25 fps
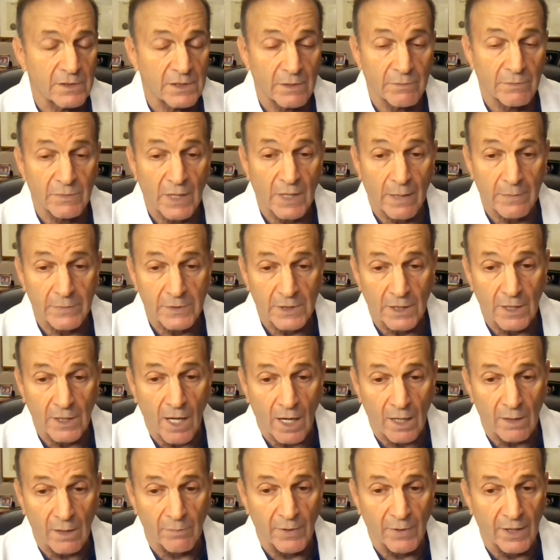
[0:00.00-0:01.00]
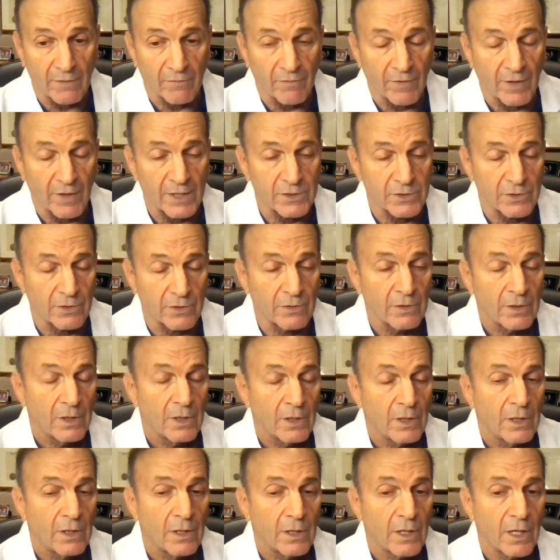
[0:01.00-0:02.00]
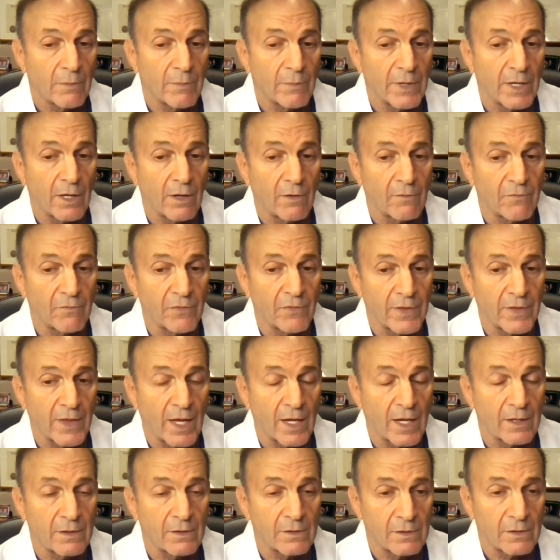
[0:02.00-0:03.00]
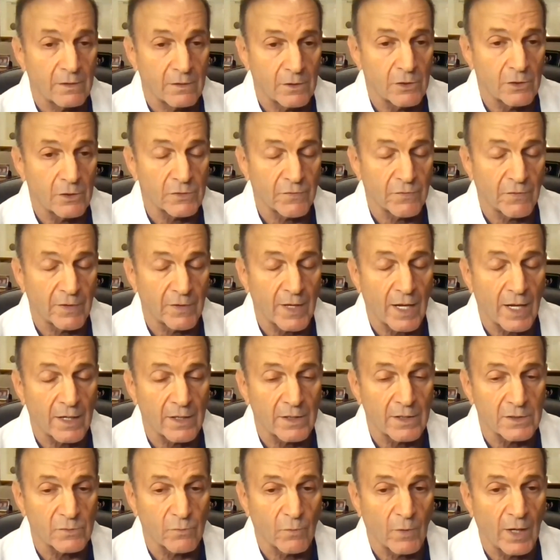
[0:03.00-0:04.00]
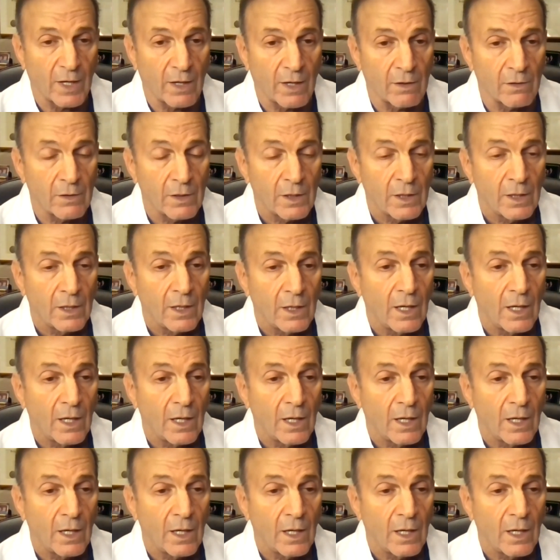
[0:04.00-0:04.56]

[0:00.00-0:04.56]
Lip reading: Sometimes a non-ablative laser can be helpful for that, used for that as well.